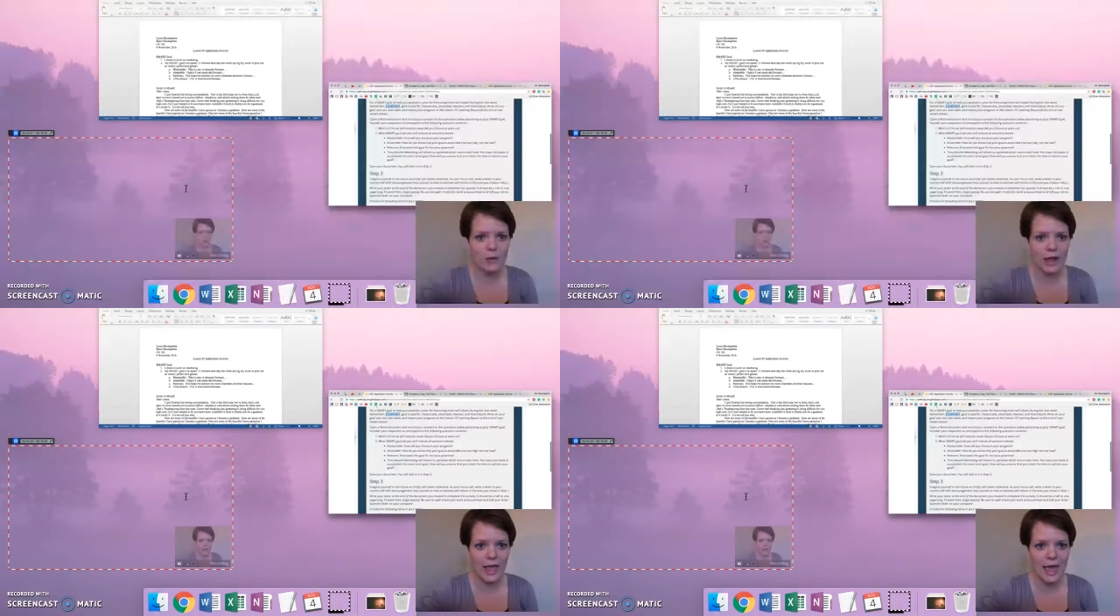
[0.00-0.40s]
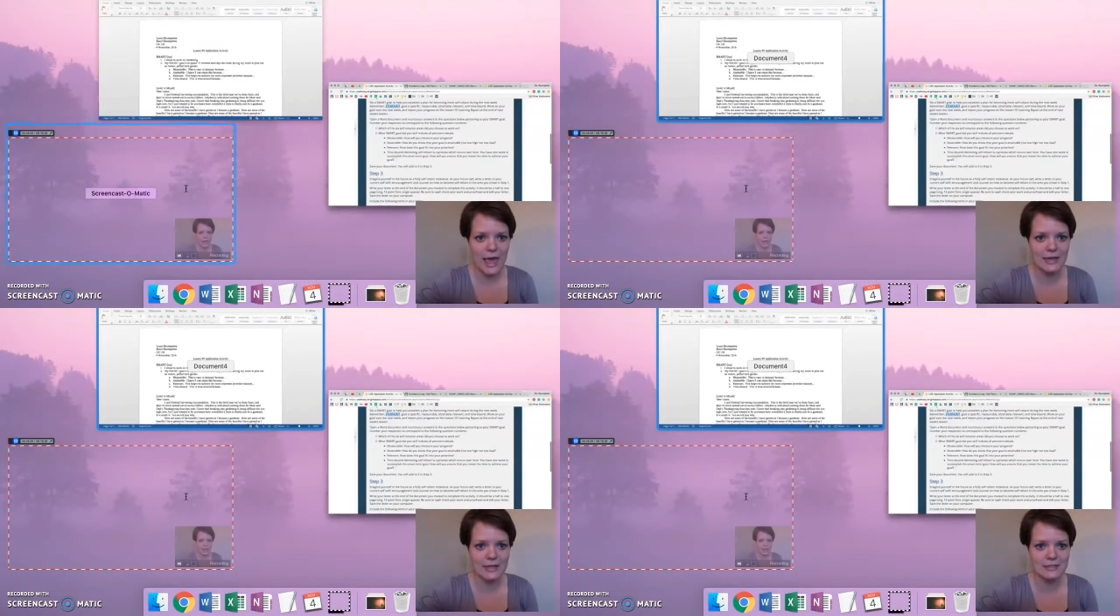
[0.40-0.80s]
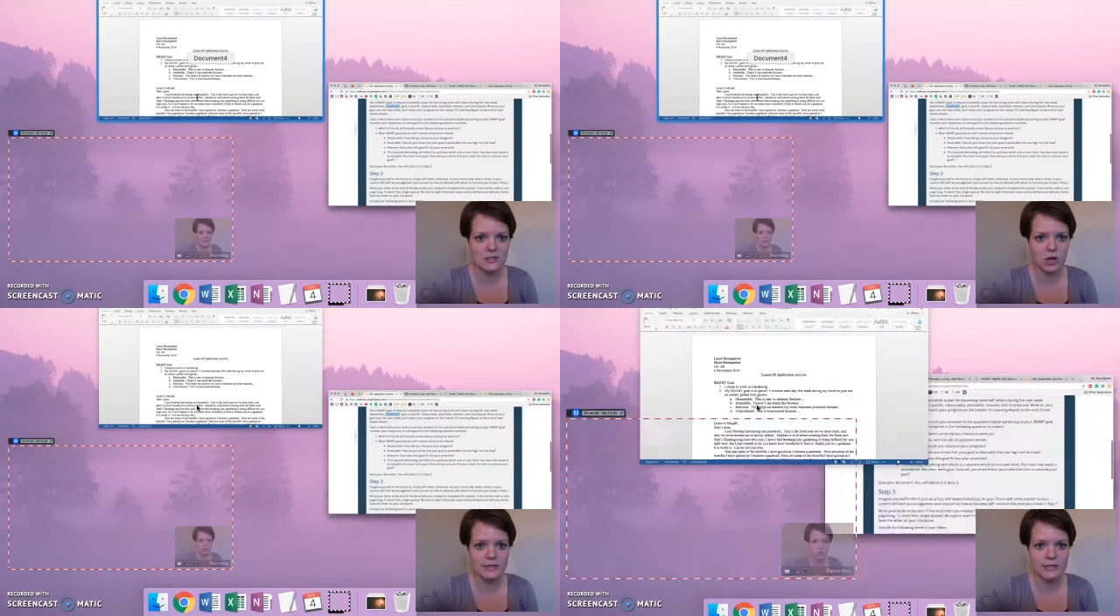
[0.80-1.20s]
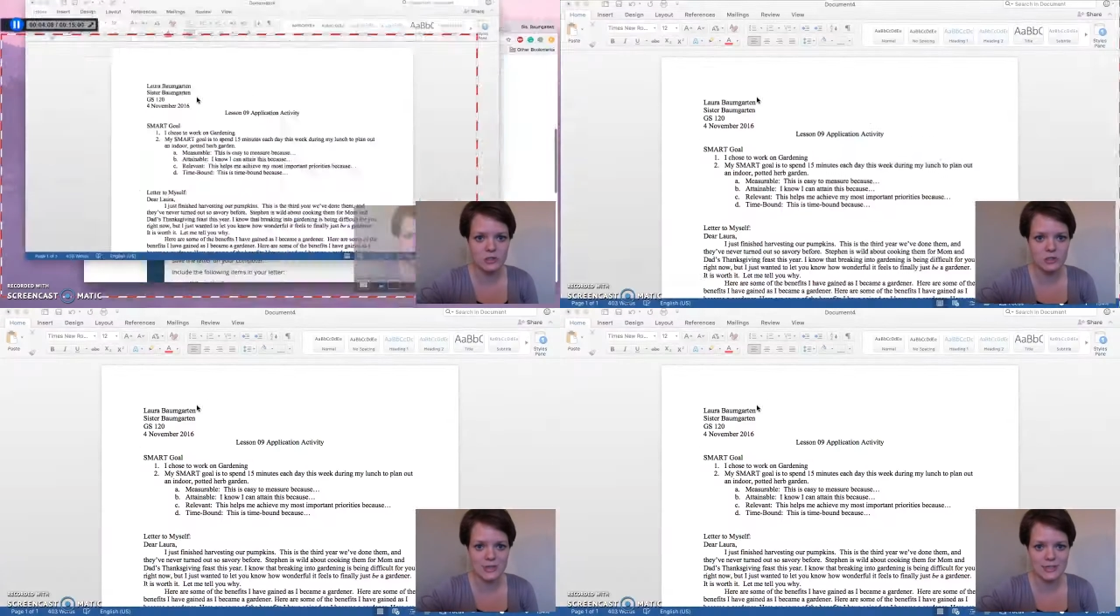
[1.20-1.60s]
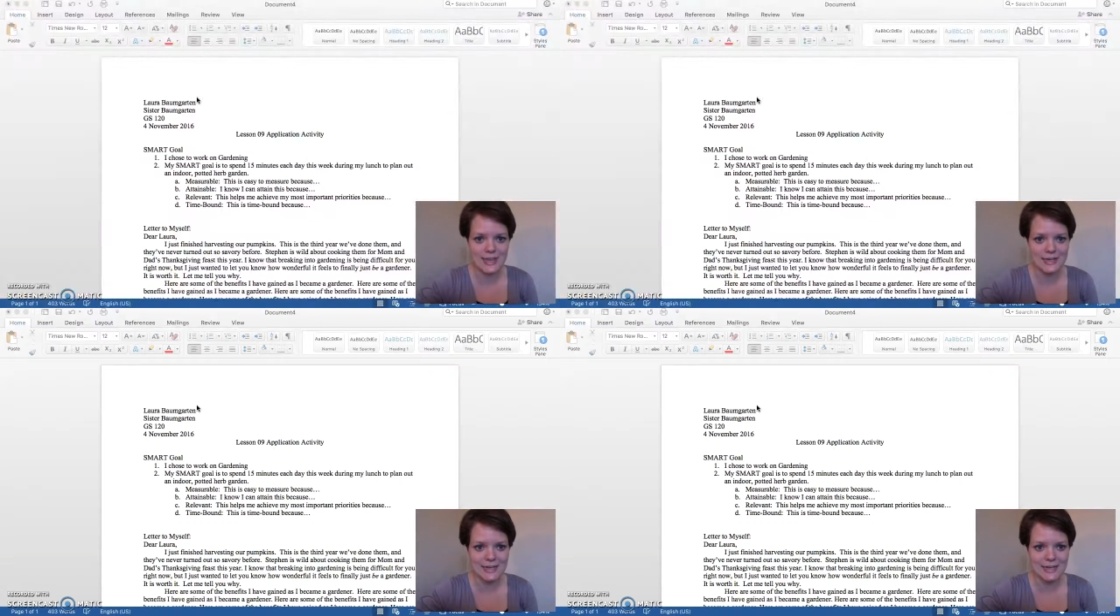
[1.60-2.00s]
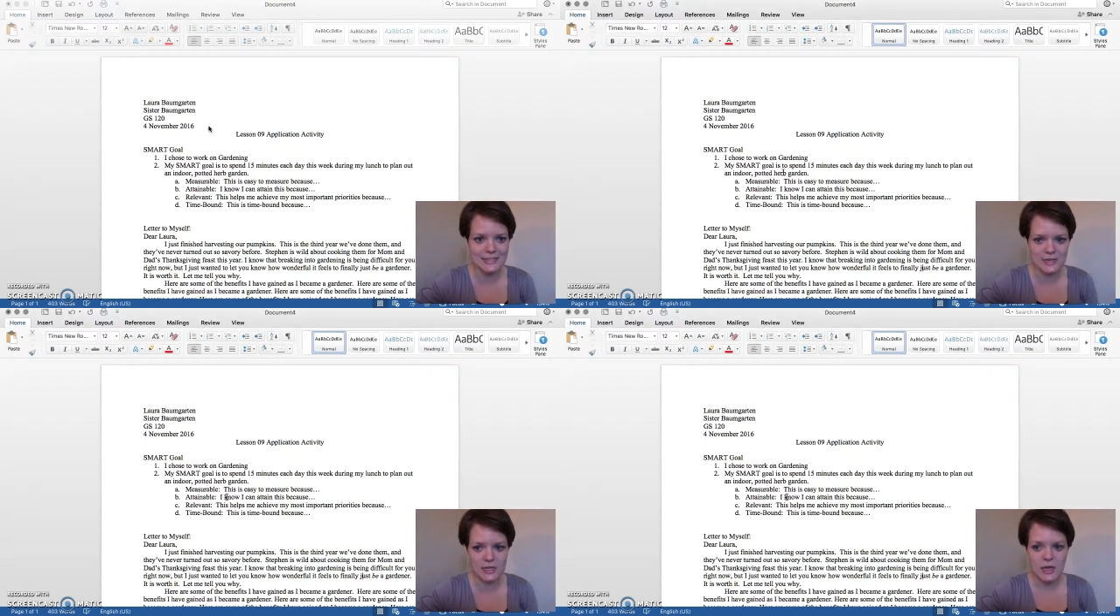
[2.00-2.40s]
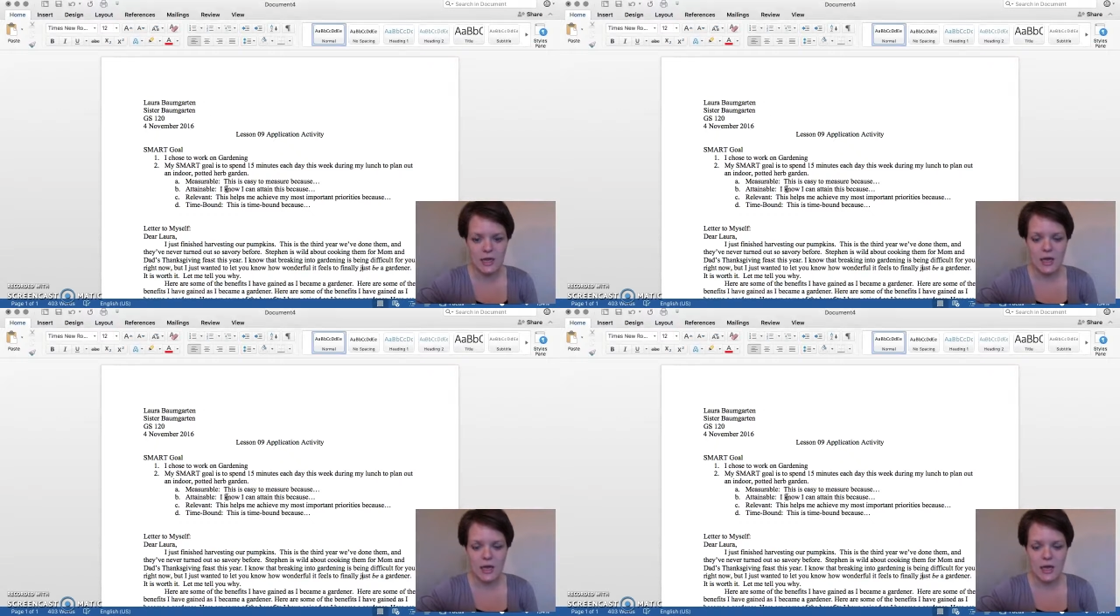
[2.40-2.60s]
went ahead and started doing this activity.